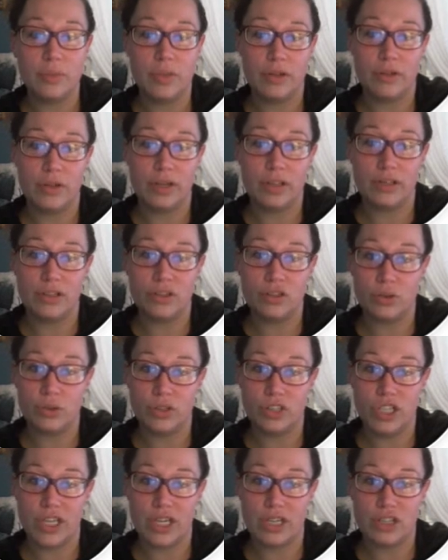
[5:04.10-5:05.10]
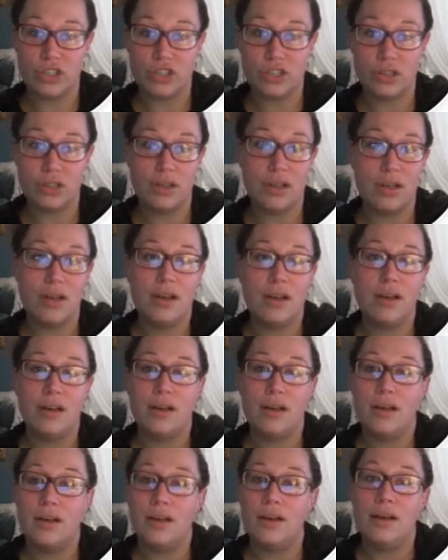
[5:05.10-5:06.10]
greatly shortchanged.
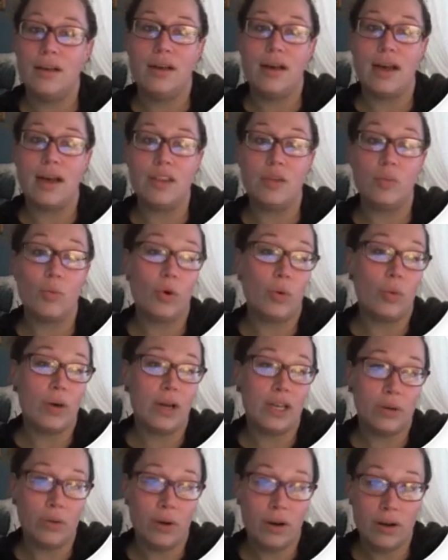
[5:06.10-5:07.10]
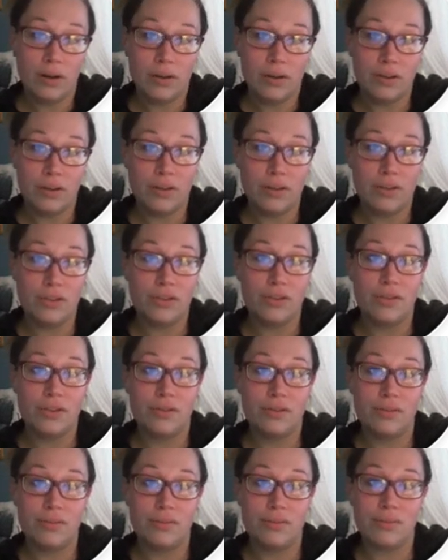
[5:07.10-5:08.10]
And the more white you are,
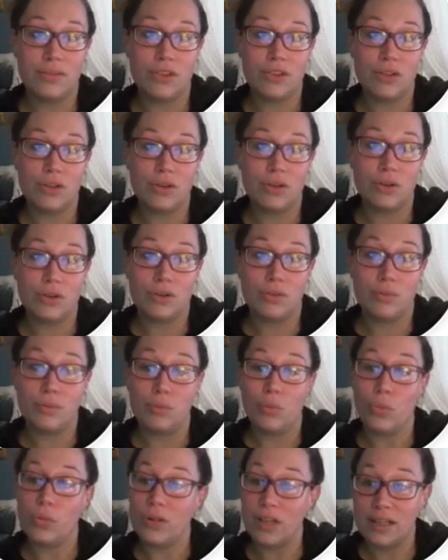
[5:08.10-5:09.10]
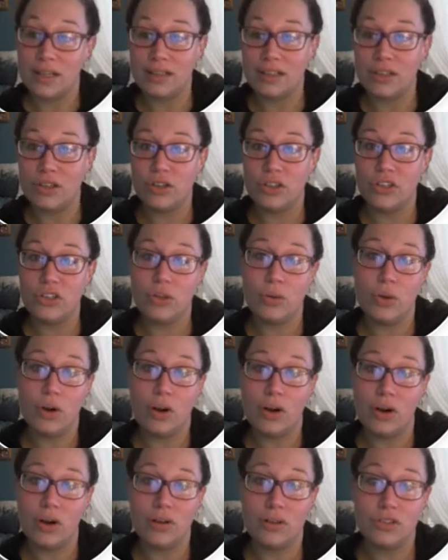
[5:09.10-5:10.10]
the more likelihood you
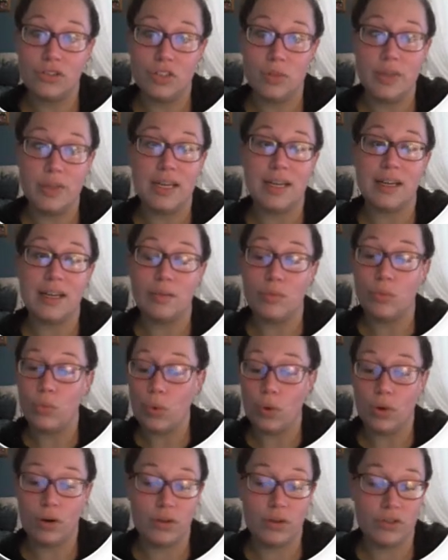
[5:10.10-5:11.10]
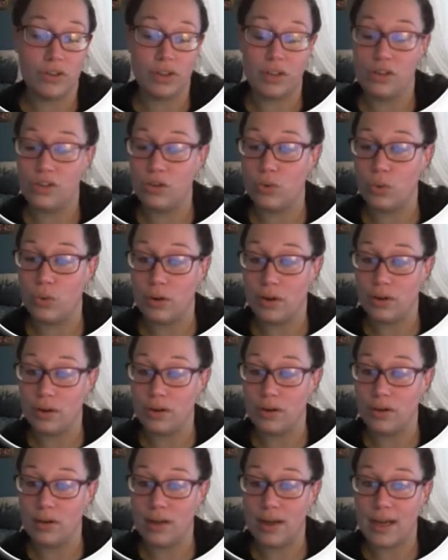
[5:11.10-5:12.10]
are to be getting more than your
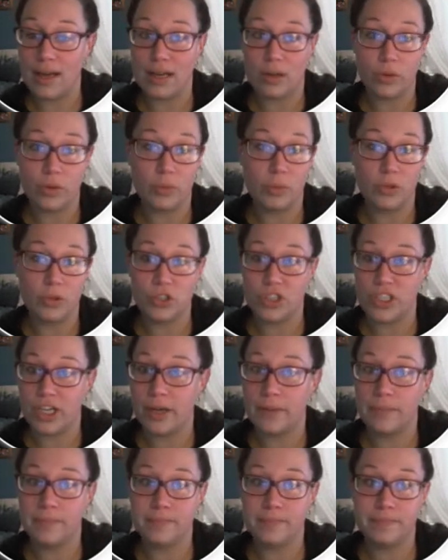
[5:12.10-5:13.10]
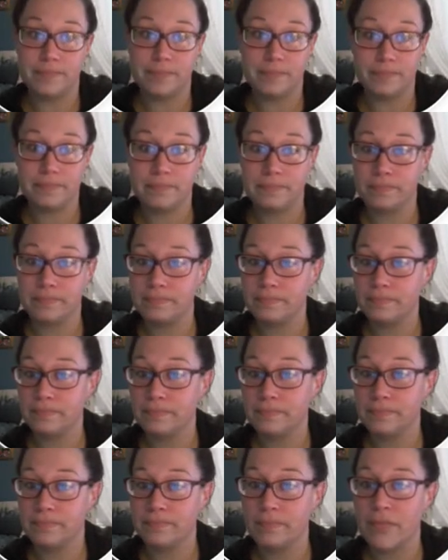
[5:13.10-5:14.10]
equitable share.
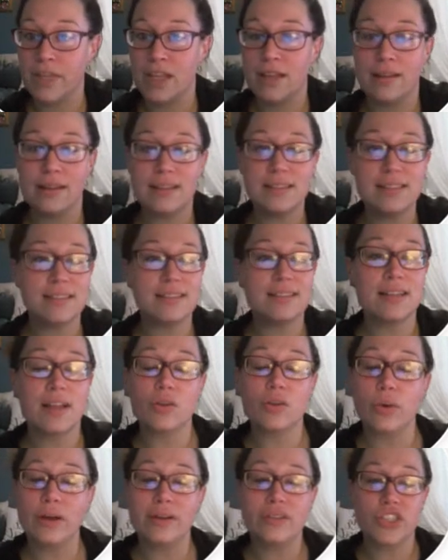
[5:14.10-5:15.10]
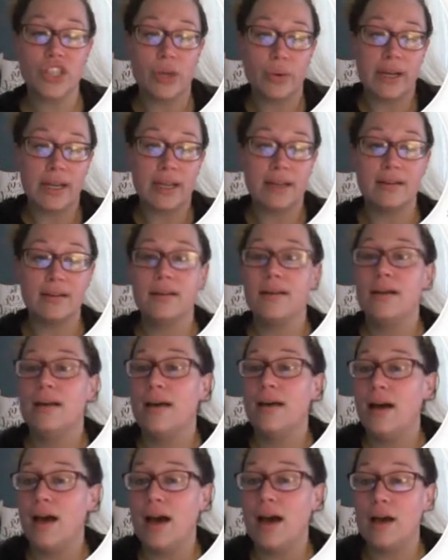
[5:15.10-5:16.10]
And this is another way of showing it
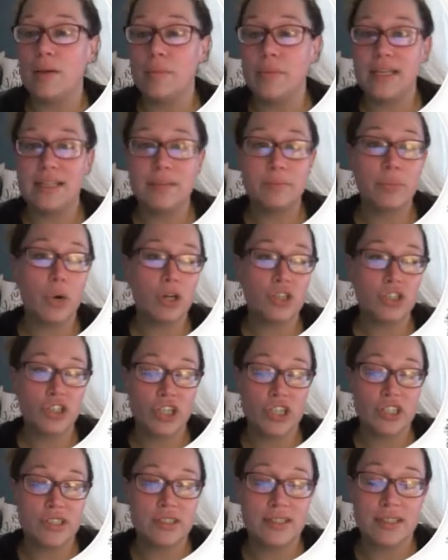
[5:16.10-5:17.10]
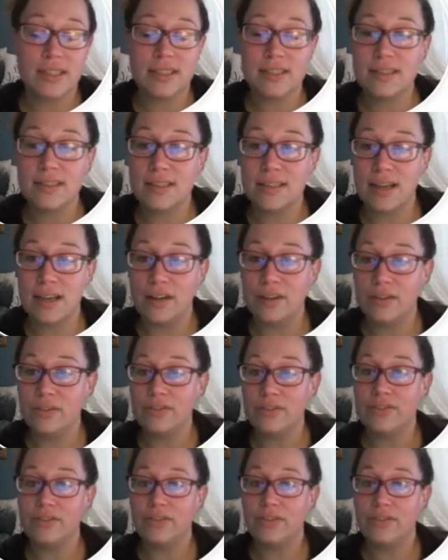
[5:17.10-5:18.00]
in bar charts instead of